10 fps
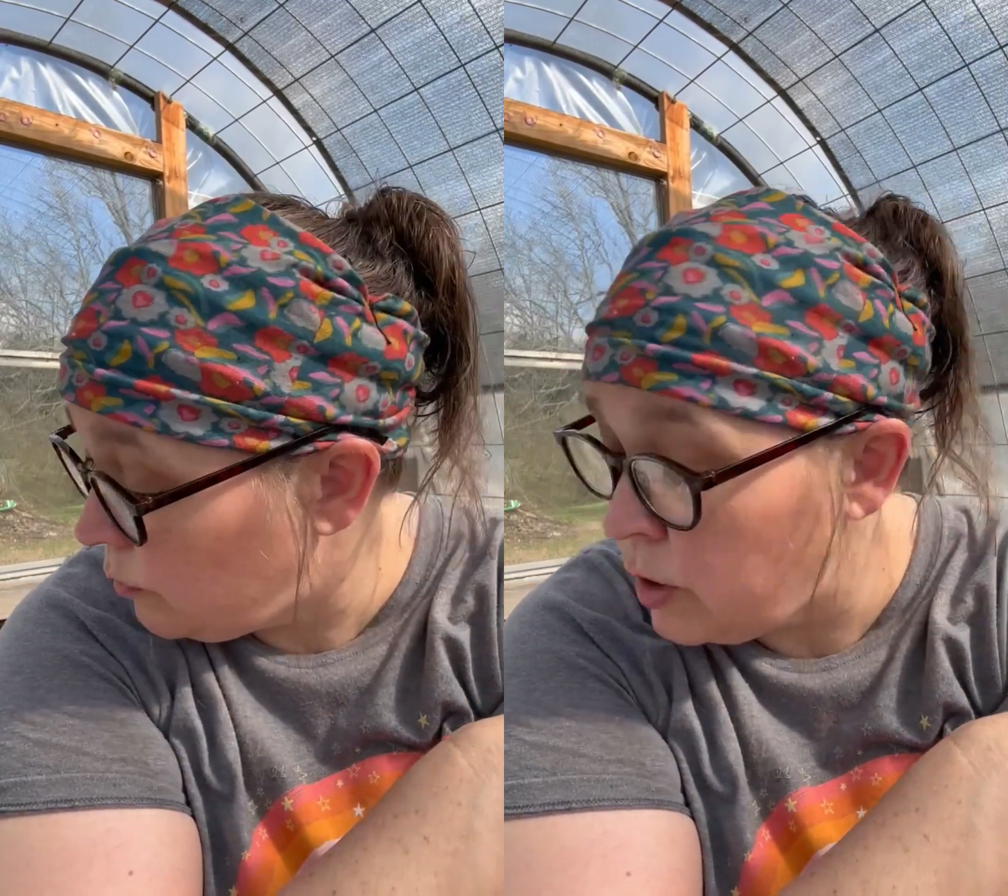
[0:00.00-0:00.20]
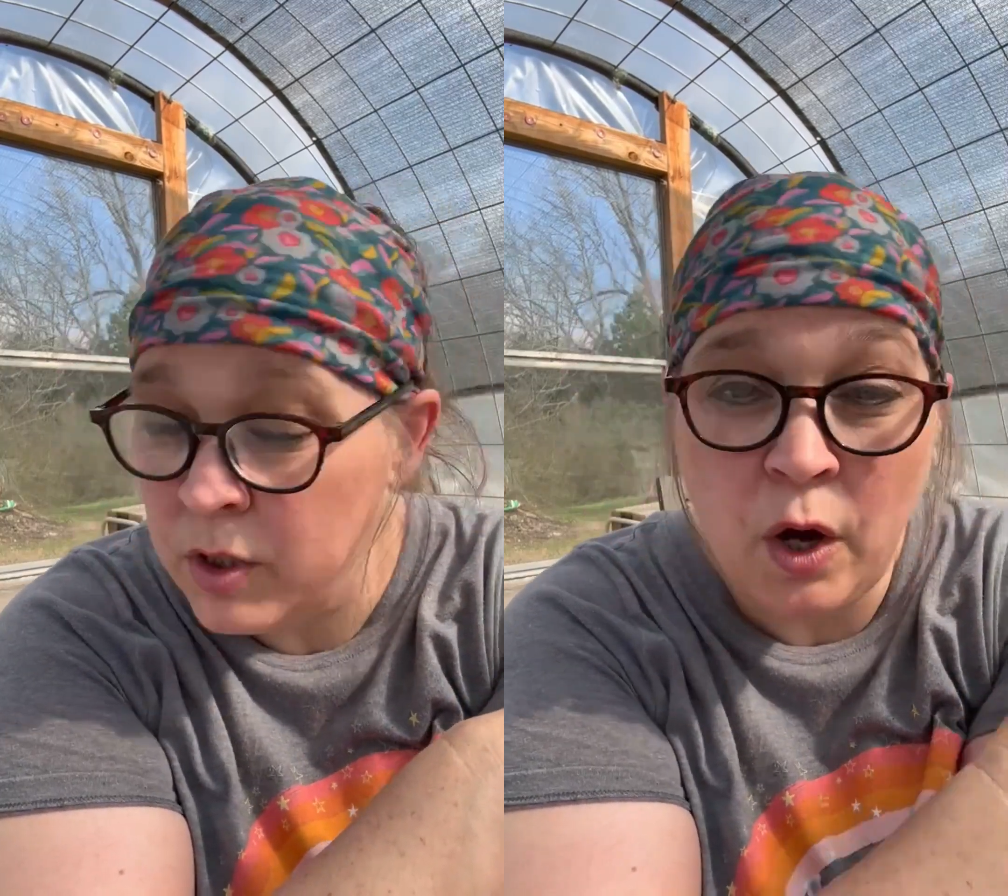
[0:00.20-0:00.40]

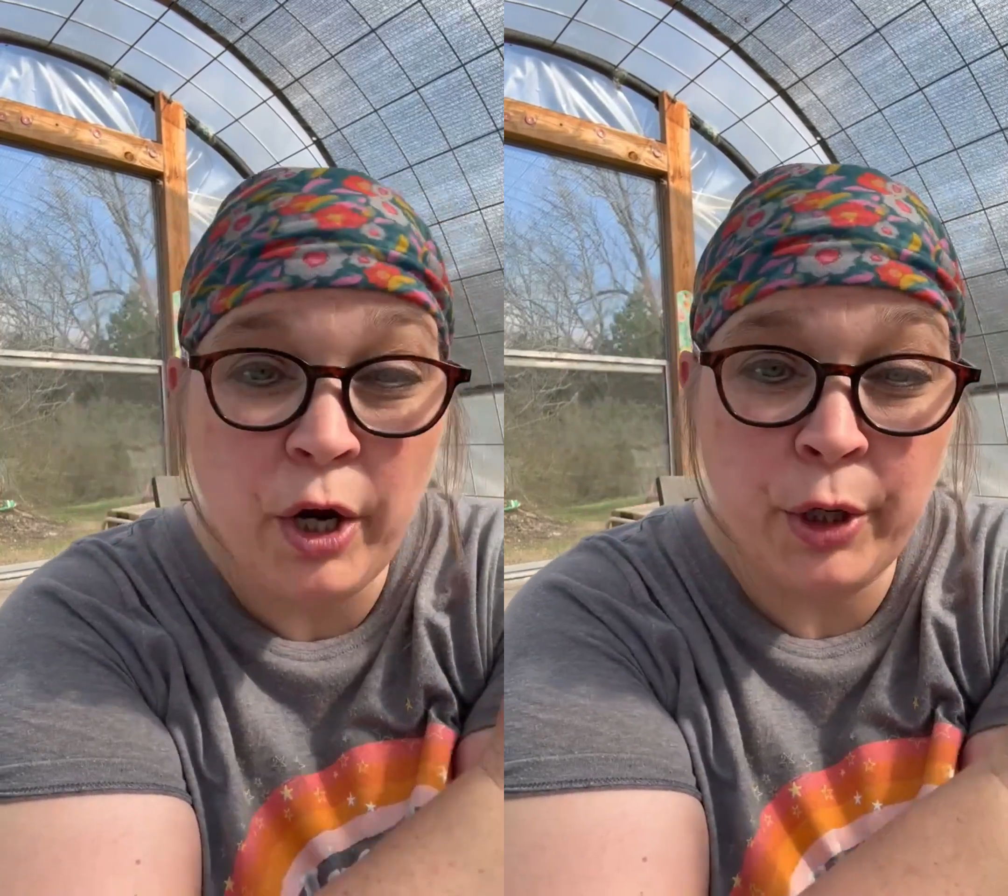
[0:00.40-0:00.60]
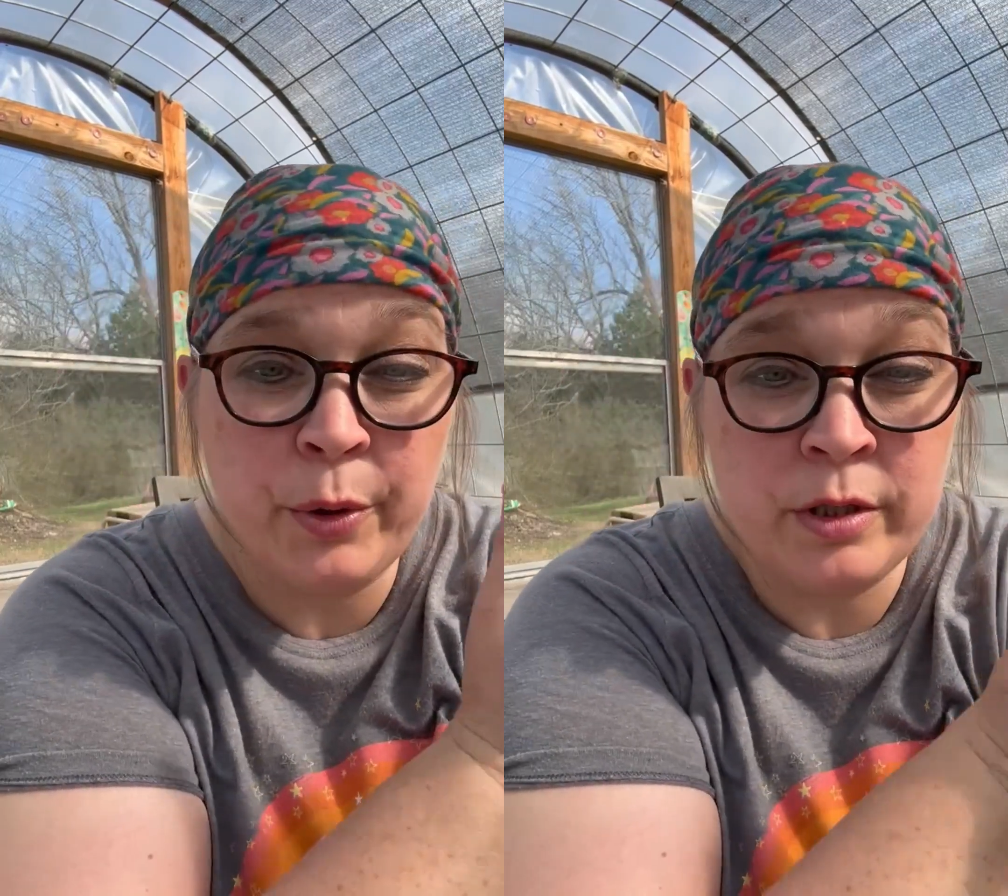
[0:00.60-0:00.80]

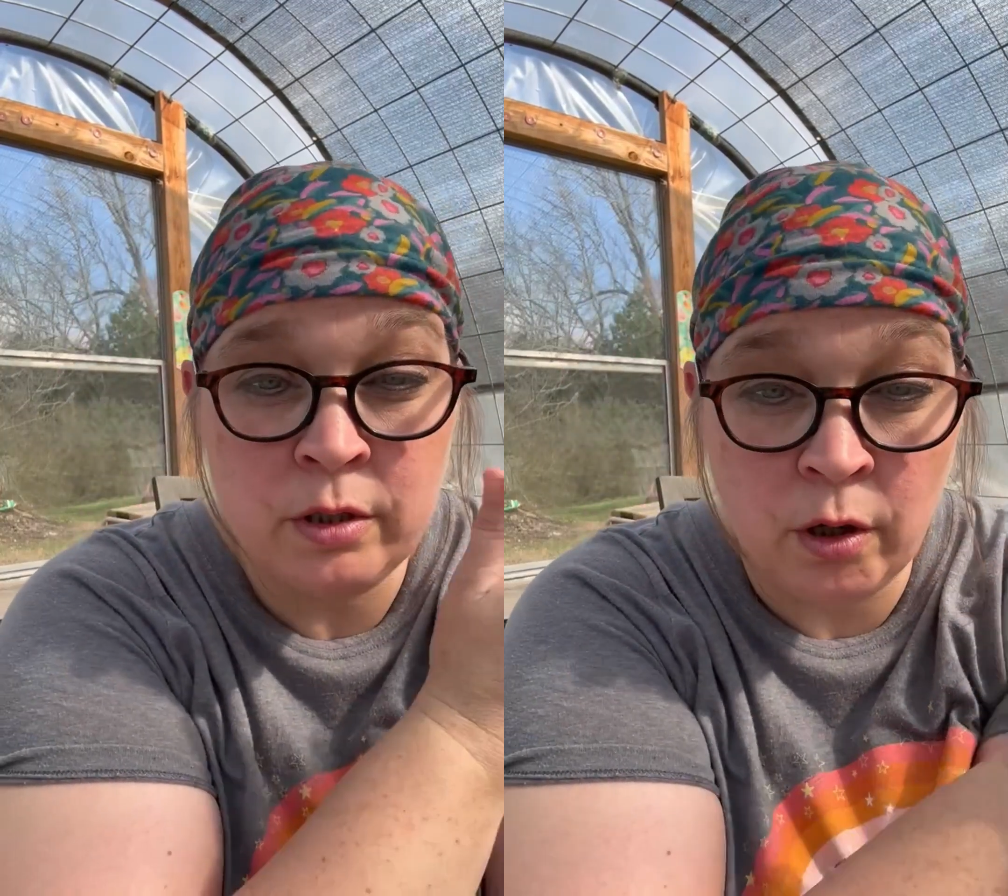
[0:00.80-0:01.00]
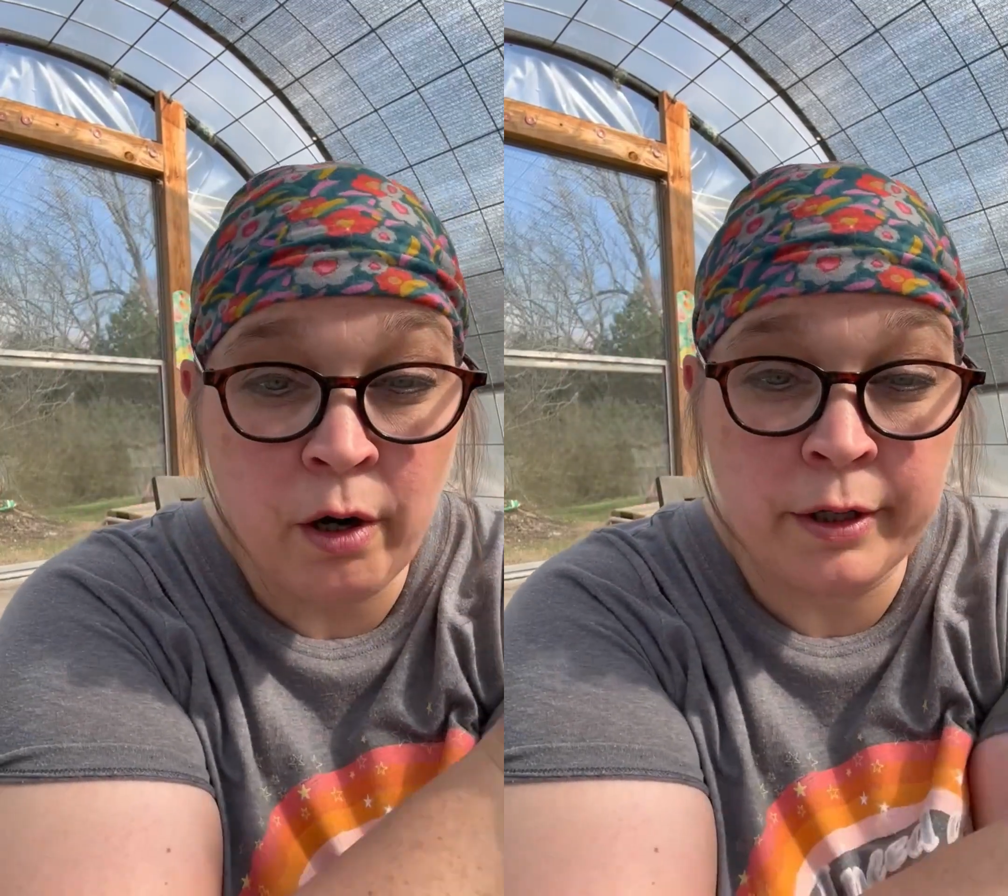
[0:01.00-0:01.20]
Sawyer is a
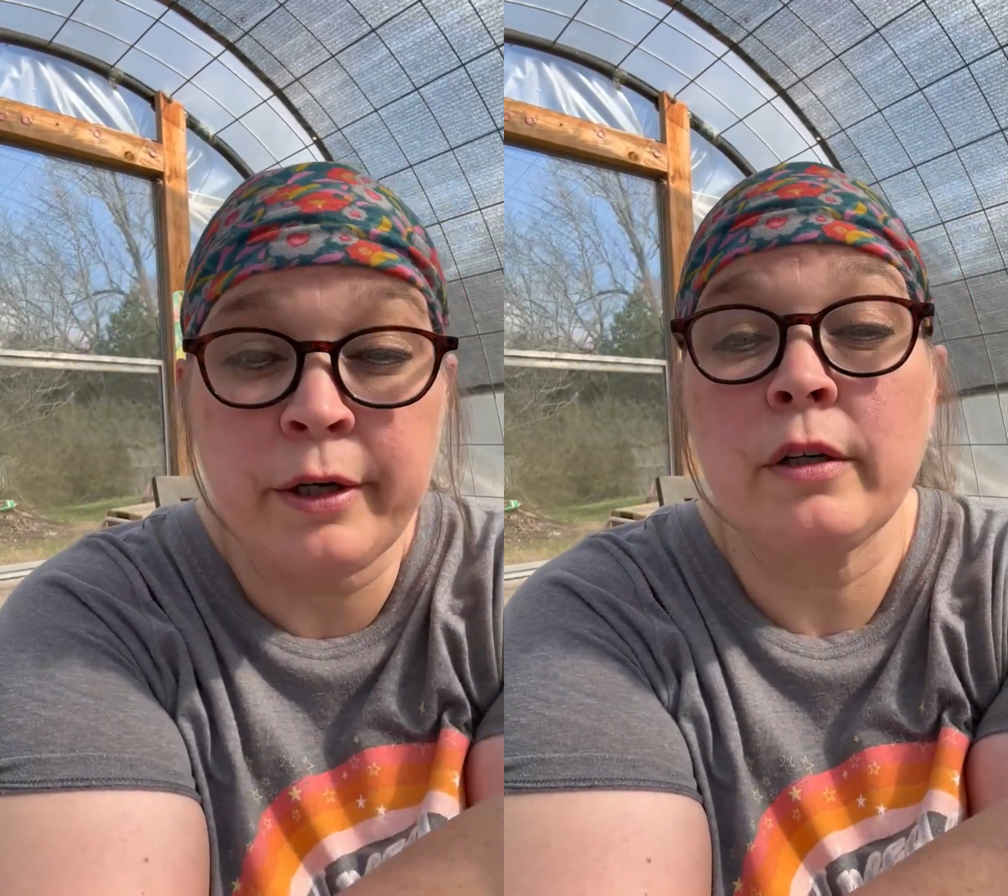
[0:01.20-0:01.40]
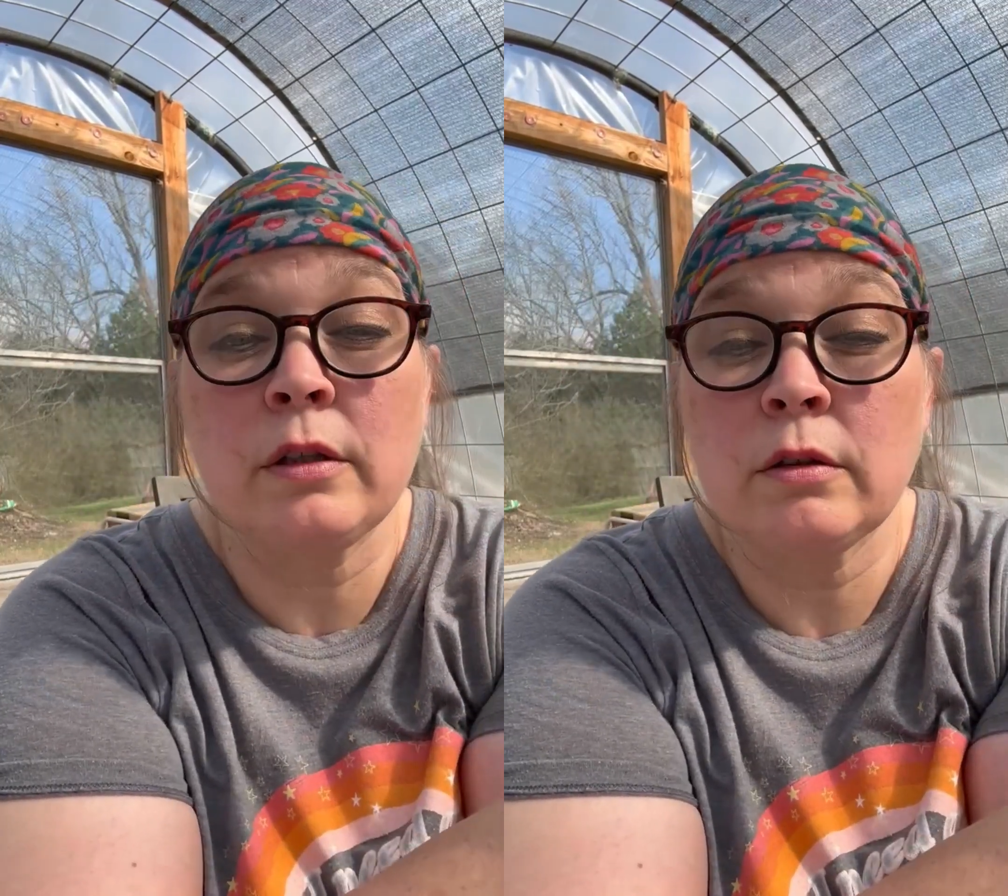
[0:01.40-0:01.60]

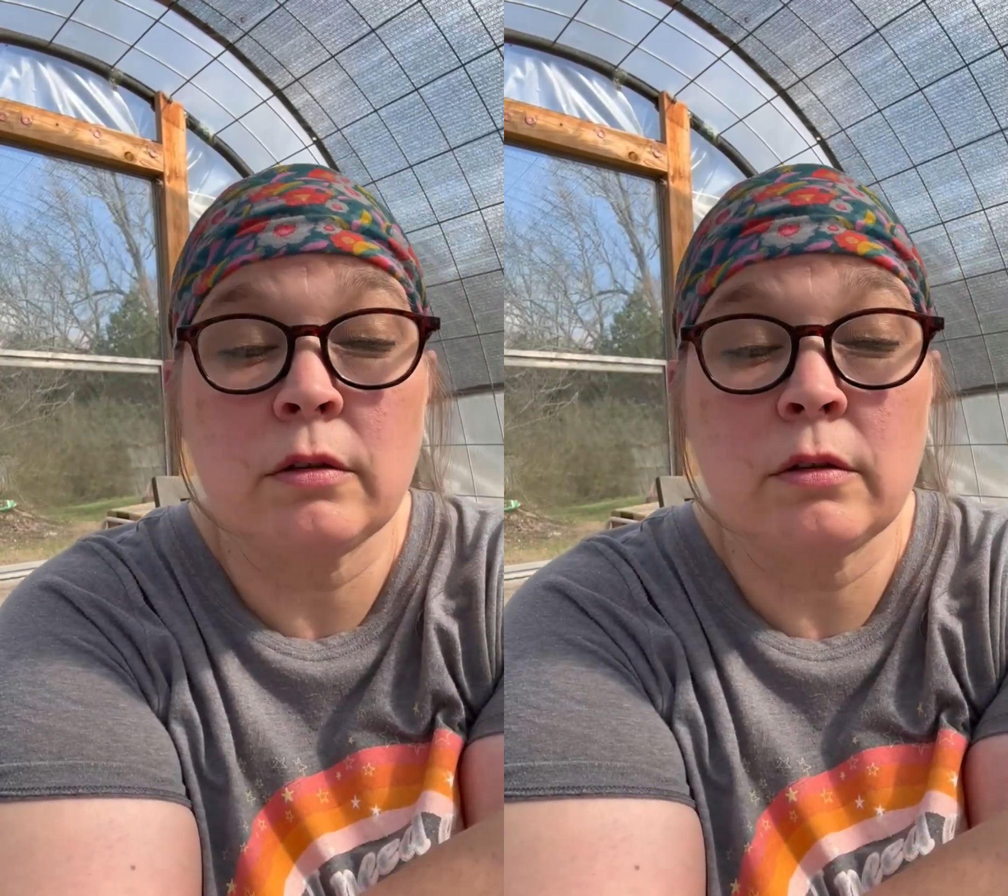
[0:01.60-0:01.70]
gardener.